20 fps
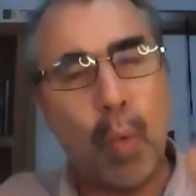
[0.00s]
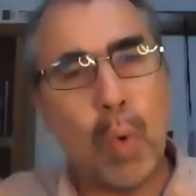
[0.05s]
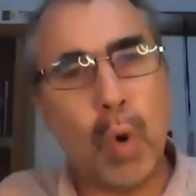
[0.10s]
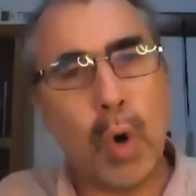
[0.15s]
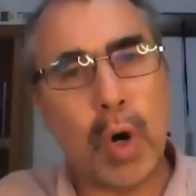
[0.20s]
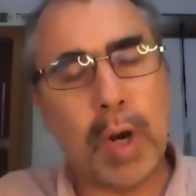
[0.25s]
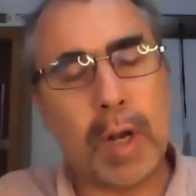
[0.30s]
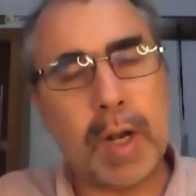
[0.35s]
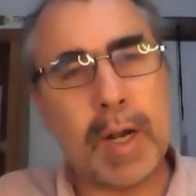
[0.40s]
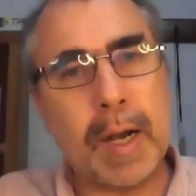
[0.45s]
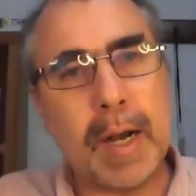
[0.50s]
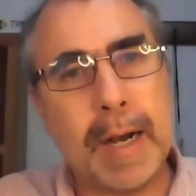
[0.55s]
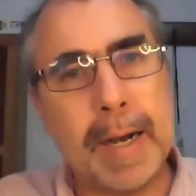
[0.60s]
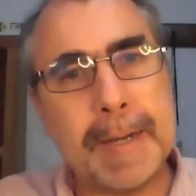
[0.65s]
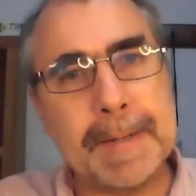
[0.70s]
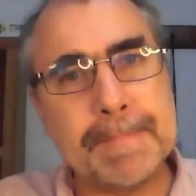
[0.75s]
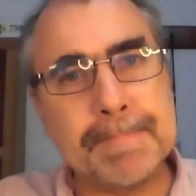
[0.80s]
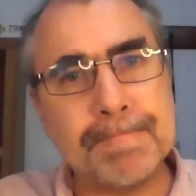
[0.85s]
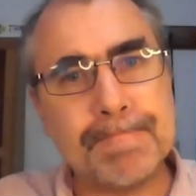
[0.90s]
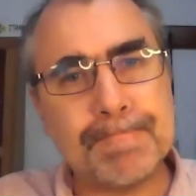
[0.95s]
work
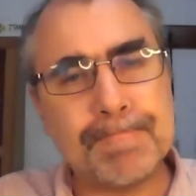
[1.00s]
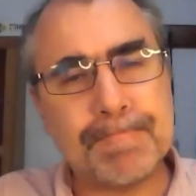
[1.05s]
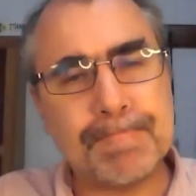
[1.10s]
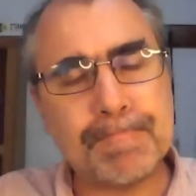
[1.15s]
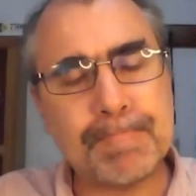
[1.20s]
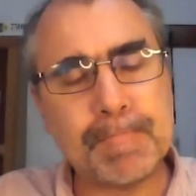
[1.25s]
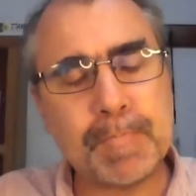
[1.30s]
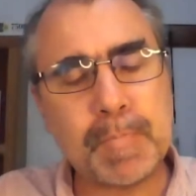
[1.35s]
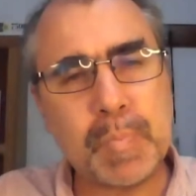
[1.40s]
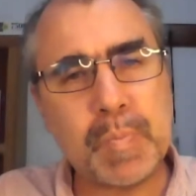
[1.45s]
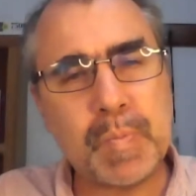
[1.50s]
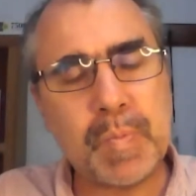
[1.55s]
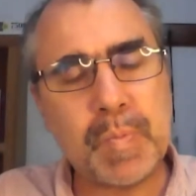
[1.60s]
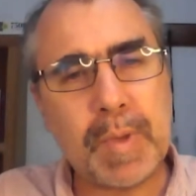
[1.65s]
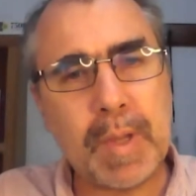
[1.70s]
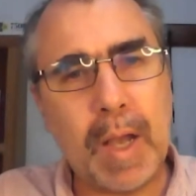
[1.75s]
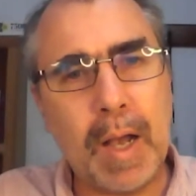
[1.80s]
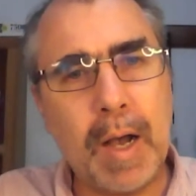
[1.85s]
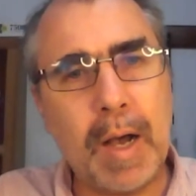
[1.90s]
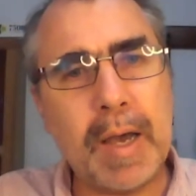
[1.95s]
on
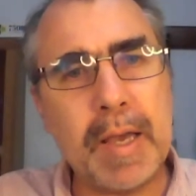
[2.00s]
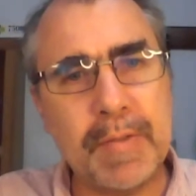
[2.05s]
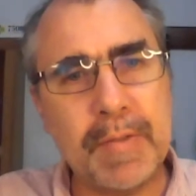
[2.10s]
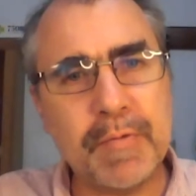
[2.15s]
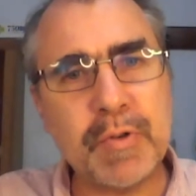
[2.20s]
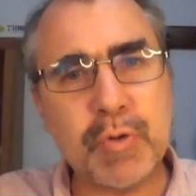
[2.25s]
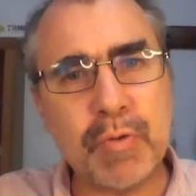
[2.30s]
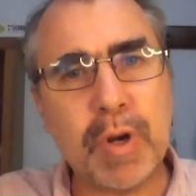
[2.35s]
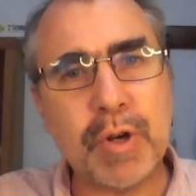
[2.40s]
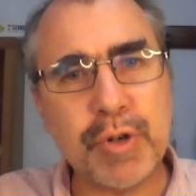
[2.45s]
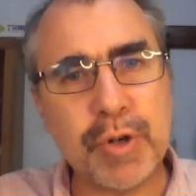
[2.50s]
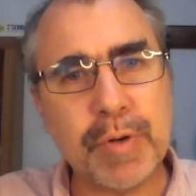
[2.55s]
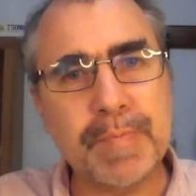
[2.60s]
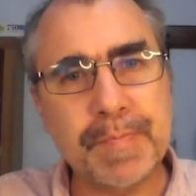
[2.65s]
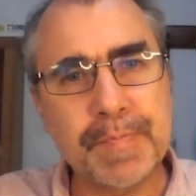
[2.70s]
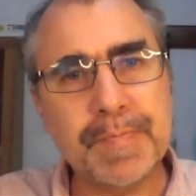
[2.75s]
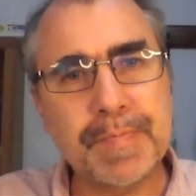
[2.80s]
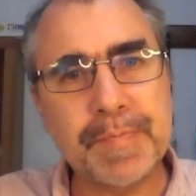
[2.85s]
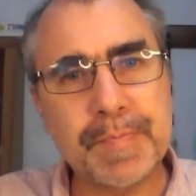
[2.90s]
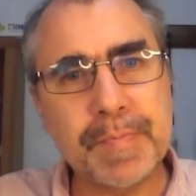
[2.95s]
infrastructure,
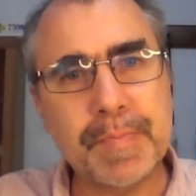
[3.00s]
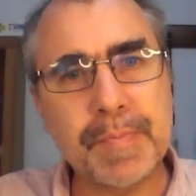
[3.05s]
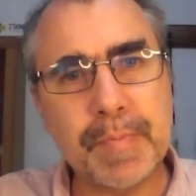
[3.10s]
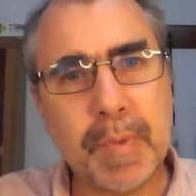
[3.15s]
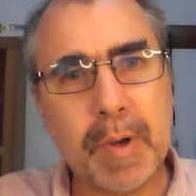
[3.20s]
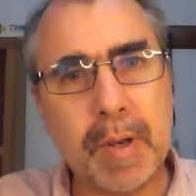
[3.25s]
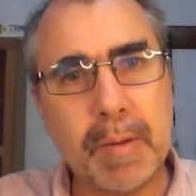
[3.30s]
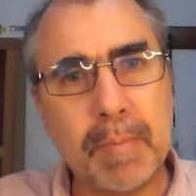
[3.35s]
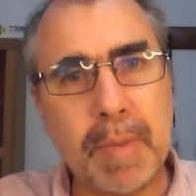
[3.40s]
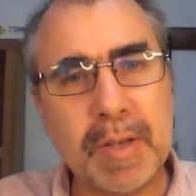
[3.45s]
right?